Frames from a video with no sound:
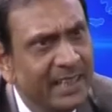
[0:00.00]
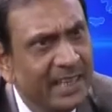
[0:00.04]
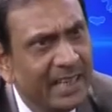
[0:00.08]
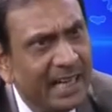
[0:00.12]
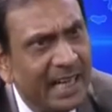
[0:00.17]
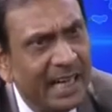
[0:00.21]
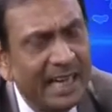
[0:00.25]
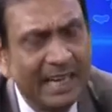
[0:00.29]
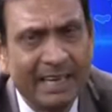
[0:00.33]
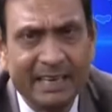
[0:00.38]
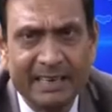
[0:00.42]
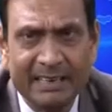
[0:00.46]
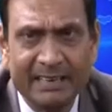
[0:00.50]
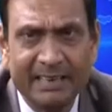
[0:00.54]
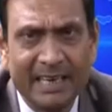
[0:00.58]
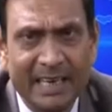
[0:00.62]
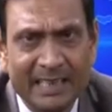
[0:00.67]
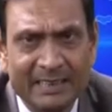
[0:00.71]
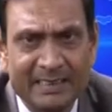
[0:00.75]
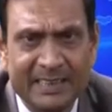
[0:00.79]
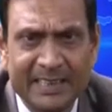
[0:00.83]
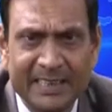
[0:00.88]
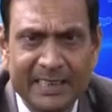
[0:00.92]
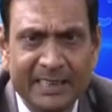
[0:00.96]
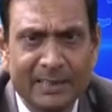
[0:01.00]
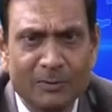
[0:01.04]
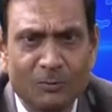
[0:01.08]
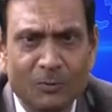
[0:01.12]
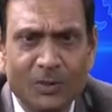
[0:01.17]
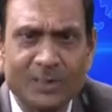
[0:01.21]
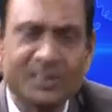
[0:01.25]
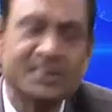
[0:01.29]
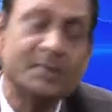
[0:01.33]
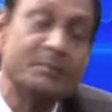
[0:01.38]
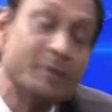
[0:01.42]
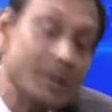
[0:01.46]
And I think
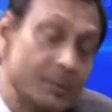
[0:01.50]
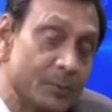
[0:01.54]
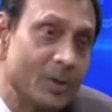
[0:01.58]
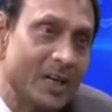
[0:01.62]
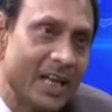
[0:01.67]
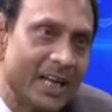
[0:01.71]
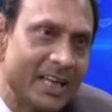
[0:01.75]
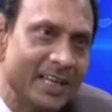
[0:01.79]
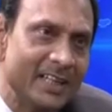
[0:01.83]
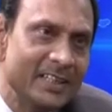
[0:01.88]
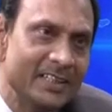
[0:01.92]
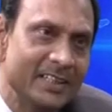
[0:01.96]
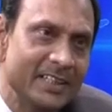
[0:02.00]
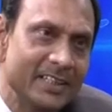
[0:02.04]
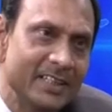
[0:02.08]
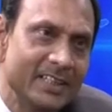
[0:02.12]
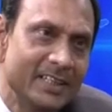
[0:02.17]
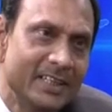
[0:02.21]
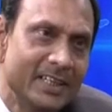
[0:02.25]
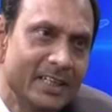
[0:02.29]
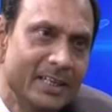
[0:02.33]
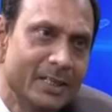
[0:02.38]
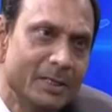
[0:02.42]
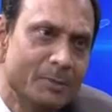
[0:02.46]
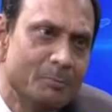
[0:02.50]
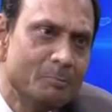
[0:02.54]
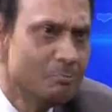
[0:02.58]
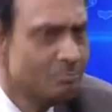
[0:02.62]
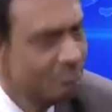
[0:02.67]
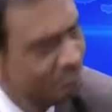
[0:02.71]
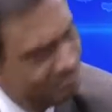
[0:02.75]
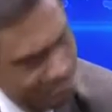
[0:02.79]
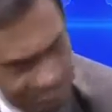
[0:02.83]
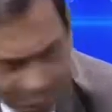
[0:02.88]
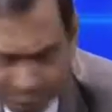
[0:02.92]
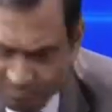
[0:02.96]
once the people are healthy,
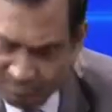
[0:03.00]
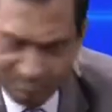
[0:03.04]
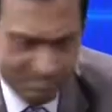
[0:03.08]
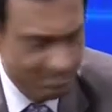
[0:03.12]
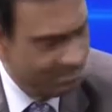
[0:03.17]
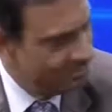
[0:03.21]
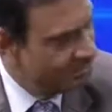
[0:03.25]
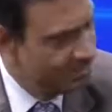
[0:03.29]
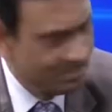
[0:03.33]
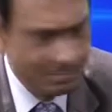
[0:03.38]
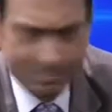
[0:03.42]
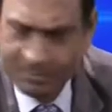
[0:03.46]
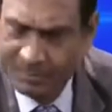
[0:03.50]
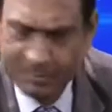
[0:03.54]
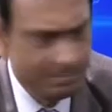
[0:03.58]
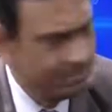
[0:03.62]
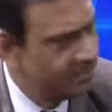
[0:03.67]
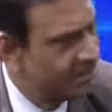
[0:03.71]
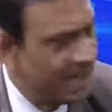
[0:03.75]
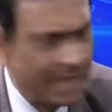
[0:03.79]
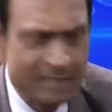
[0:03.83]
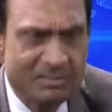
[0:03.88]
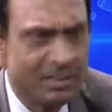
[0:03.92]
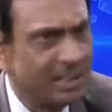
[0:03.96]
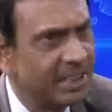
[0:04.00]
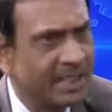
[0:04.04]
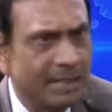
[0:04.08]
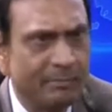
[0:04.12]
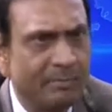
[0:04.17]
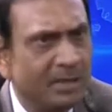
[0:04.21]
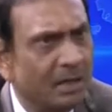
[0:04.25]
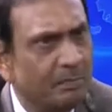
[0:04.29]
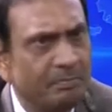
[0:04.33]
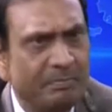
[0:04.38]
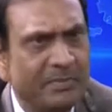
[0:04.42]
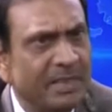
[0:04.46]
national
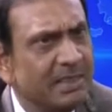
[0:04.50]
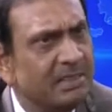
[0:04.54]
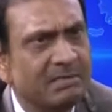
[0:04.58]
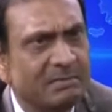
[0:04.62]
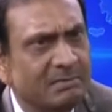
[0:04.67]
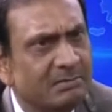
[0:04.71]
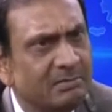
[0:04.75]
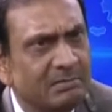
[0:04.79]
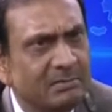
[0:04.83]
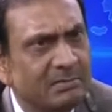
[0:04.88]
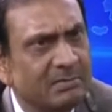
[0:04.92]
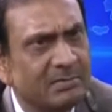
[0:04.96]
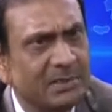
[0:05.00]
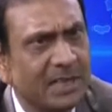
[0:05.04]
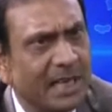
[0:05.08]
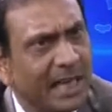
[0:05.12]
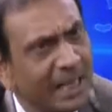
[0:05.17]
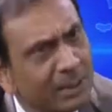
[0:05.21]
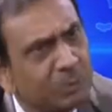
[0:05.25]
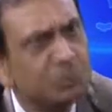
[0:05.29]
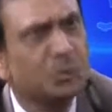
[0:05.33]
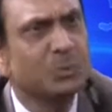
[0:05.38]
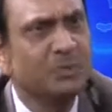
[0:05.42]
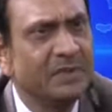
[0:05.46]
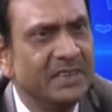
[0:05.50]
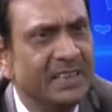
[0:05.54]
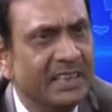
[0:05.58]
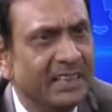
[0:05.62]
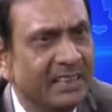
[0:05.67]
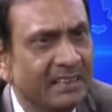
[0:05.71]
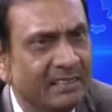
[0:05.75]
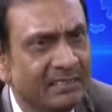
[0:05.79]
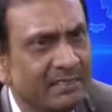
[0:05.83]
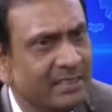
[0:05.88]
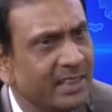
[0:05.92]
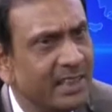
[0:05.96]
development has to be there.
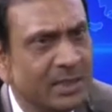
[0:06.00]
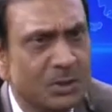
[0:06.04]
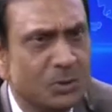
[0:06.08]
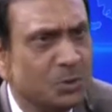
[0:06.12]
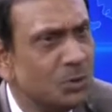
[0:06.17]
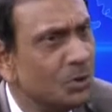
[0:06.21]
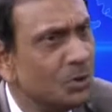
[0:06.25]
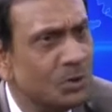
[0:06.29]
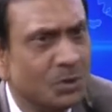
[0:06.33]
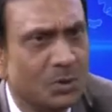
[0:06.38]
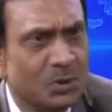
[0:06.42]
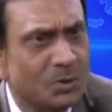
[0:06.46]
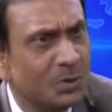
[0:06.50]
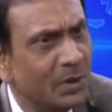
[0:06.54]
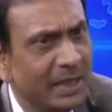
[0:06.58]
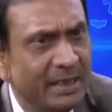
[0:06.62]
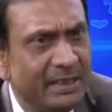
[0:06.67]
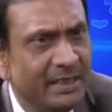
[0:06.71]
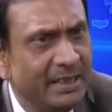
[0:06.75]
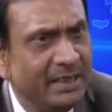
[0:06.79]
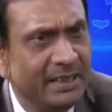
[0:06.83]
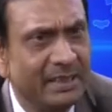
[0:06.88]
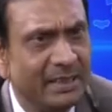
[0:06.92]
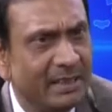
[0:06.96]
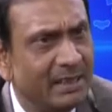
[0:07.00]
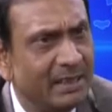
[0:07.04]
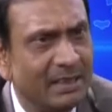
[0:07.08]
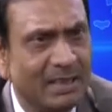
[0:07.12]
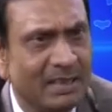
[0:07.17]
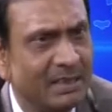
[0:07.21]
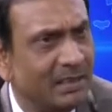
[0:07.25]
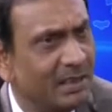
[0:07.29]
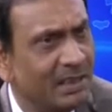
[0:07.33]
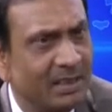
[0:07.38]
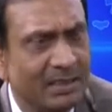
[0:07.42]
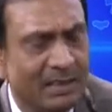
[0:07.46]
There is no any
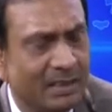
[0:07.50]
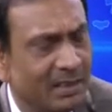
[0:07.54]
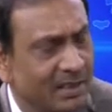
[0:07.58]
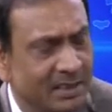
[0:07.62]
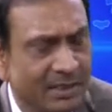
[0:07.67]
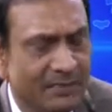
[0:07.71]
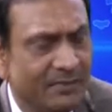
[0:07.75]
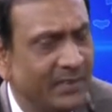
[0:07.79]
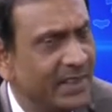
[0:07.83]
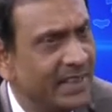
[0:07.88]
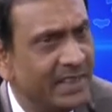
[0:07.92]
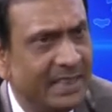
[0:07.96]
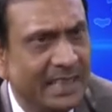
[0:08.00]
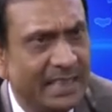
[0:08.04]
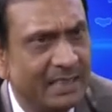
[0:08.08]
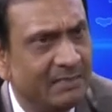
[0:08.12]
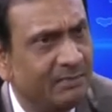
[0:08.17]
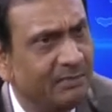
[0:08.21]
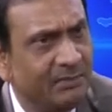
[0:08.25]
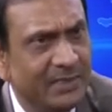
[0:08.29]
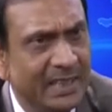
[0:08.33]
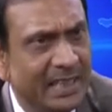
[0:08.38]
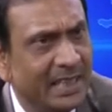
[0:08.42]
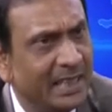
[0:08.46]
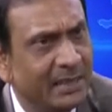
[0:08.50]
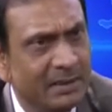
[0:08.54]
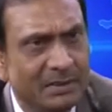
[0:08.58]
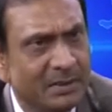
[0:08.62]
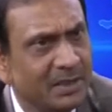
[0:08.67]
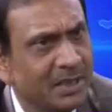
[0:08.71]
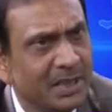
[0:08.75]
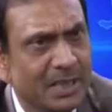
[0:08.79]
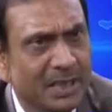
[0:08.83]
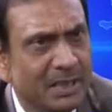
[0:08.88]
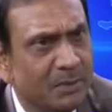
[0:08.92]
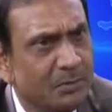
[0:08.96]
other way that we can
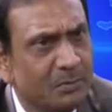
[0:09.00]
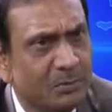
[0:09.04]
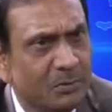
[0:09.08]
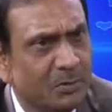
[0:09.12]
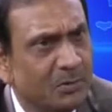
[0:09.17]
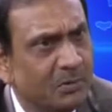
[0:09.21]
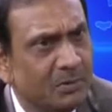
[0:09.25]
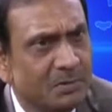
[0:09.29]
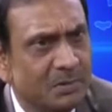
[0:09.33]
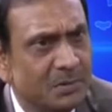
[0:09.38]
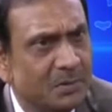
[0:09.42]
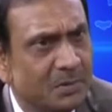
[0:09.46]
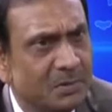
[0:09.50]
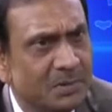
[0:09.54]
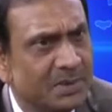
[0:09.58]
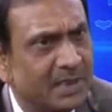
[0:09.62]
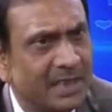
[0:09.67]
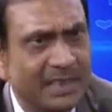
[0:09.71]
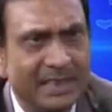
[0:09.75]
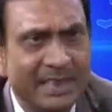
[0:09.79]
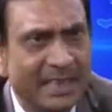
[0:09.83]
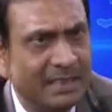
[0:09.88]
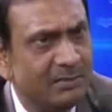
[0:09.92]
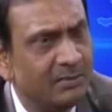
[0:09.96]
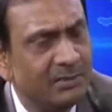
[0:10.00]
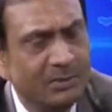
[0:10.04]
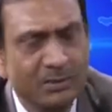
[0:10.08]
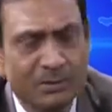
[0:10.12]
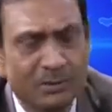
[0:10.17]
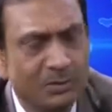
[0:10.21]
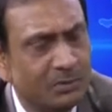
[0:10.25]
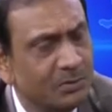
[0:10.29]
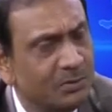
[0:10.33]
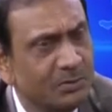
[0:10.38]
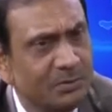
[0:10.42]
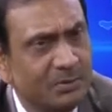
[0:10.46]
say that
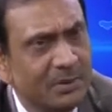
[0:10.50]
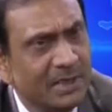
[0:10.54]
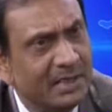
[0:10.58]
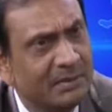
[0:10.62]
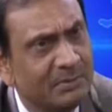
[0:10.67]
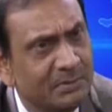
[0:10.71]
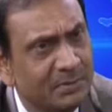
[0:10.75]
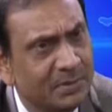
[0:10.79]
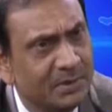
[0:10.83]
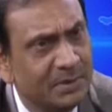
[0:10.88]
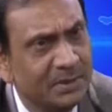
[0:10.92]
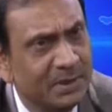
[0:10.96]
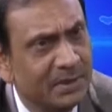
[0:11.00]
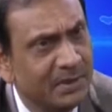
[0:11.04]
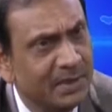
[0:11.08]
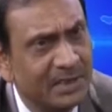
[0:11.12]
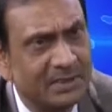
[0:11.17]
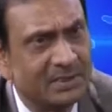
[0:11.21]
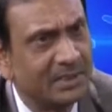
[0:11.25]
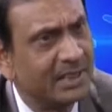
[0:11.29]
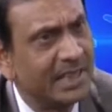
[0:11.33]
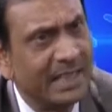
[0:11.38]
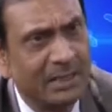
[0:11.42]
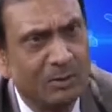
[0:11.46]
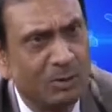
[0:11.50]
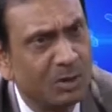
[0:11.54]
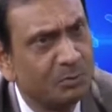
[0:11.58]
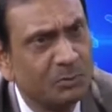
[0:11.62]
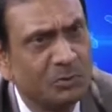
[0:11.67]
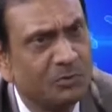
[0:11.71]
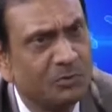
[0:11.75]
no, we nation cannot move.